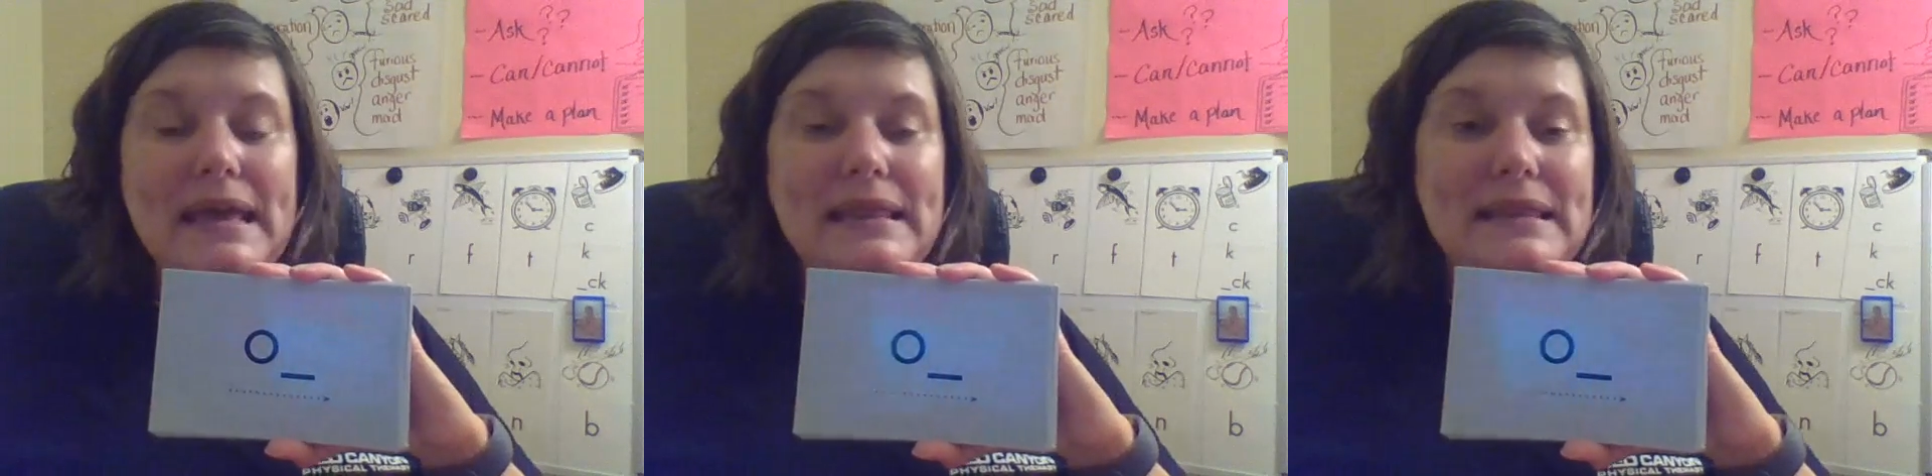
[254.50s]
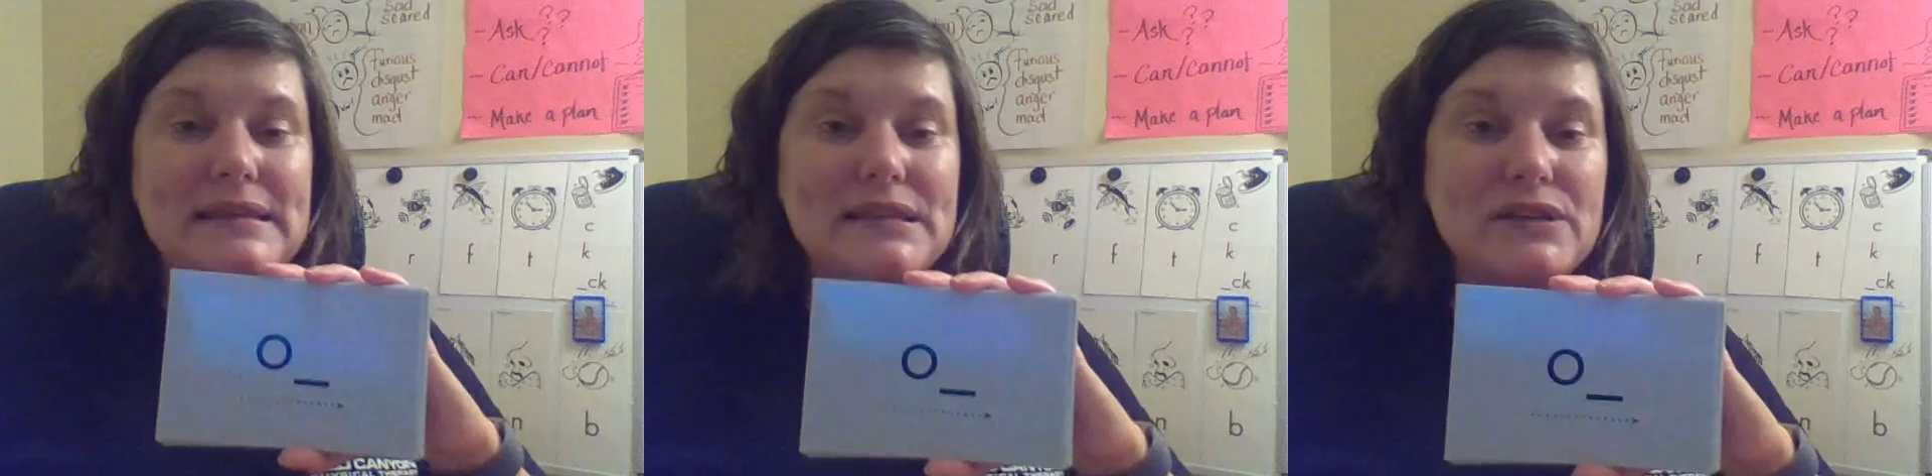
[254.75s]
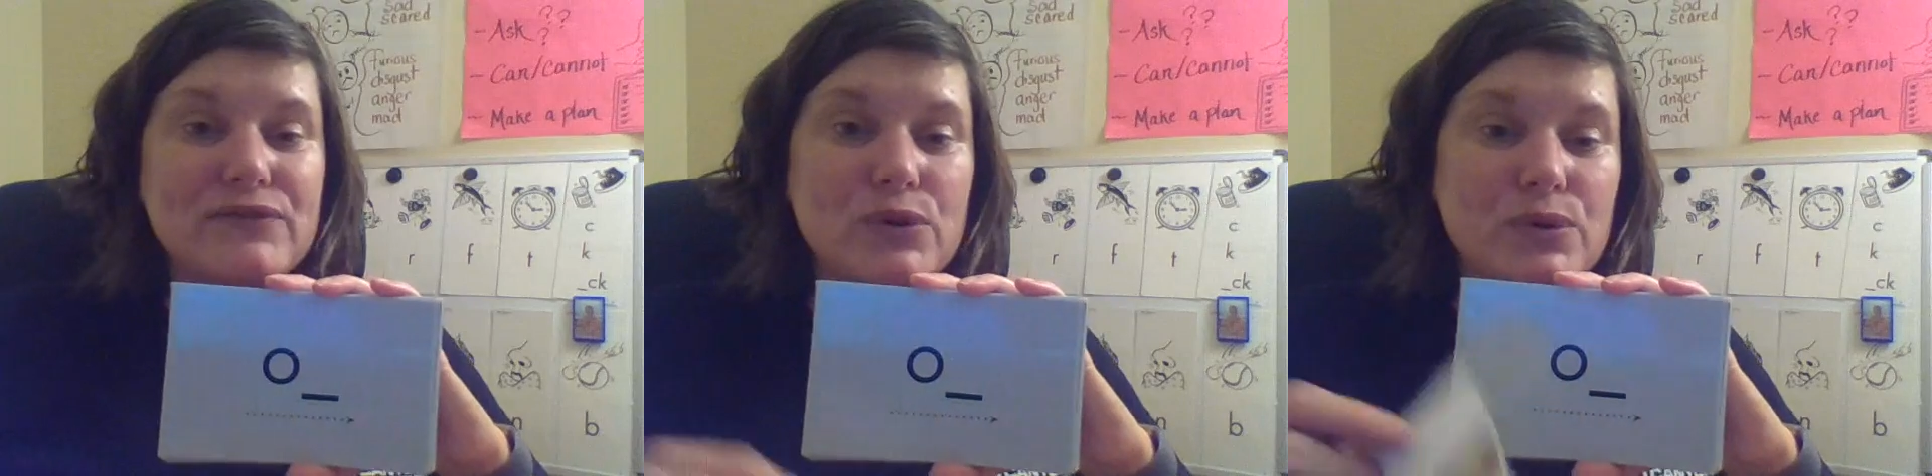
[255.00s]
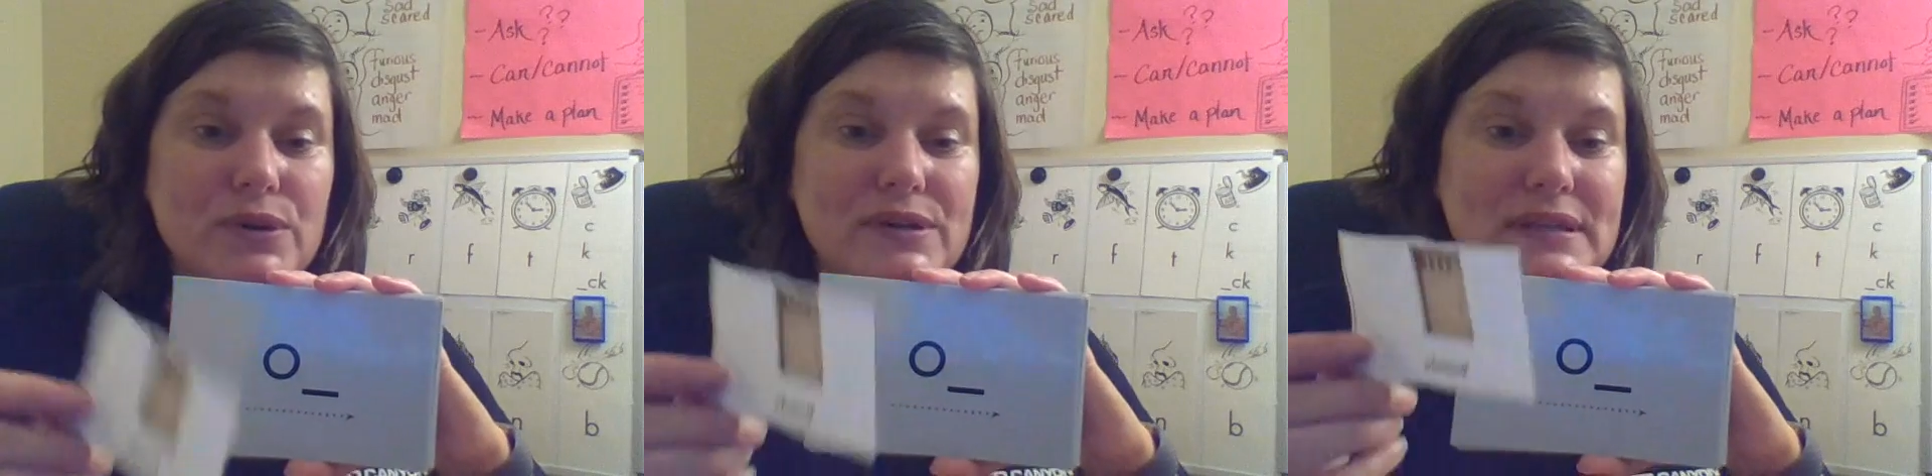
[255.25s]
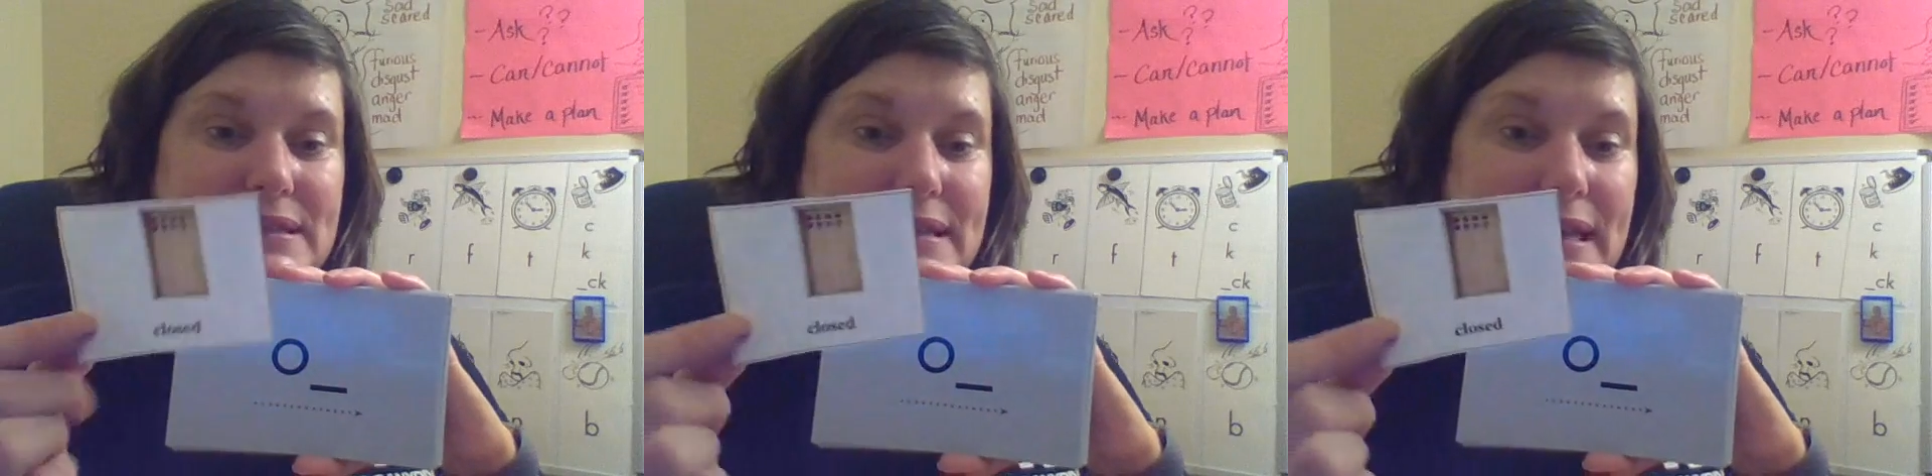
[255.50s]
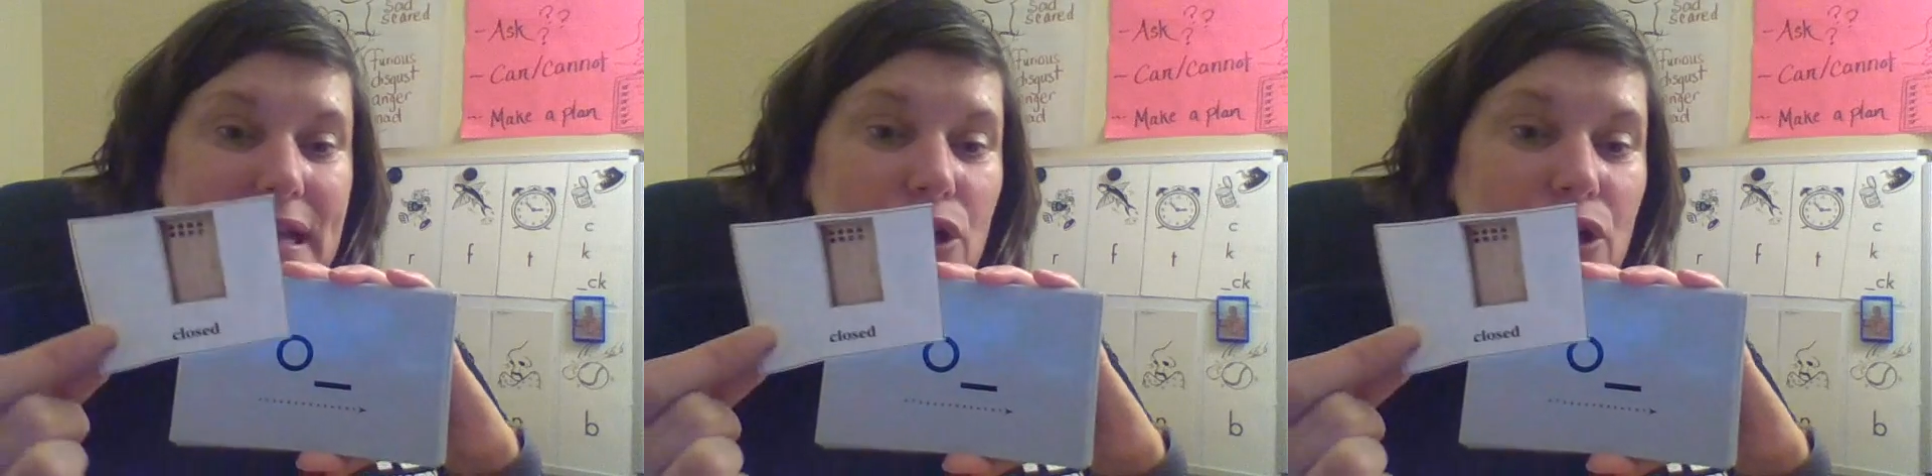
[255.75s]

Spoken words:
This, of course, is a